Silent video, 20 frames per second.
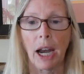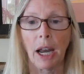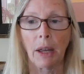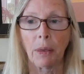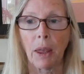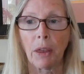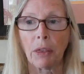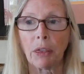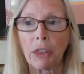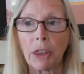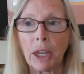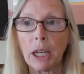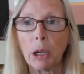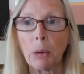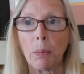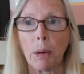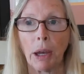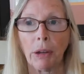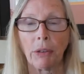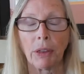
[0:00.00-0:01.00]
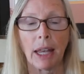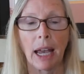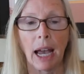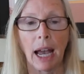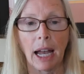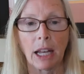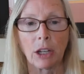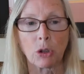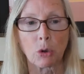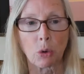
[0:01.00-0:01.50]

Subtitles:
And then think about that